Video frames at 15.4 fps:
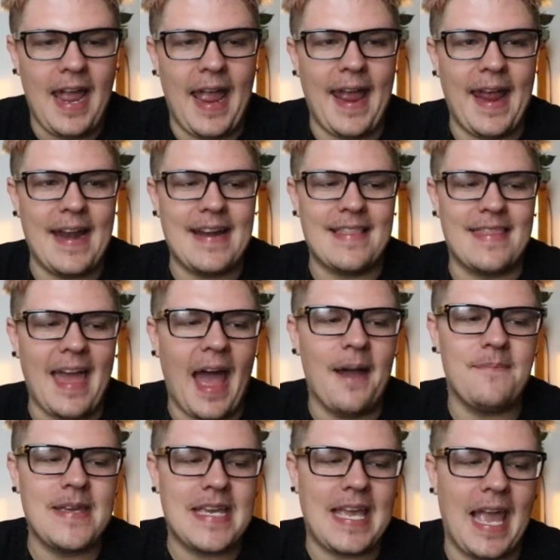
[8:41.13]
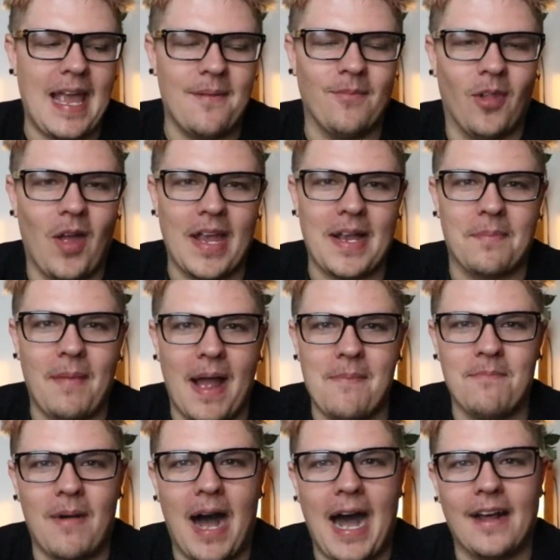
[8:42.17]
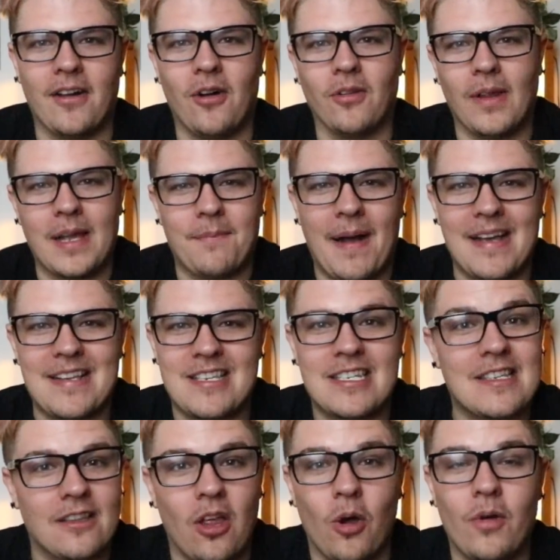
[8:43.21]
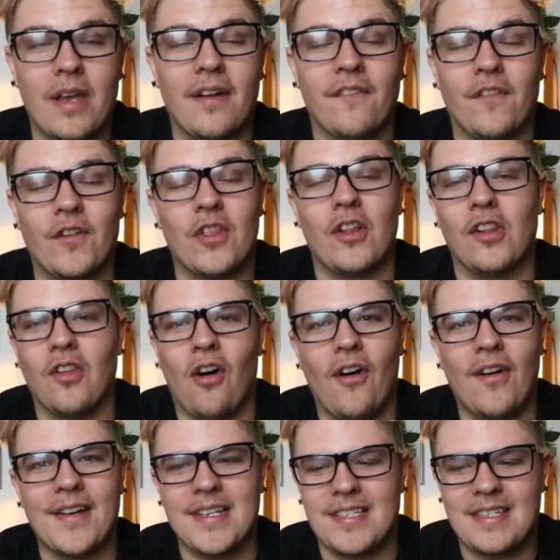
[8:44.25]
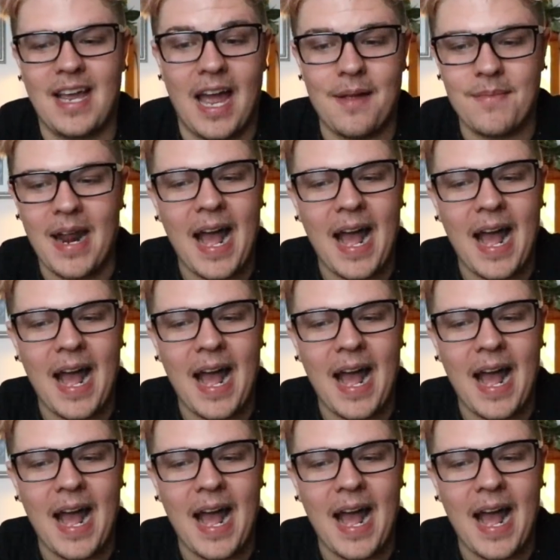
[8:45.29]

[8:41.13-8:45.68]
And that became like my motto, like my slogan for the longest time.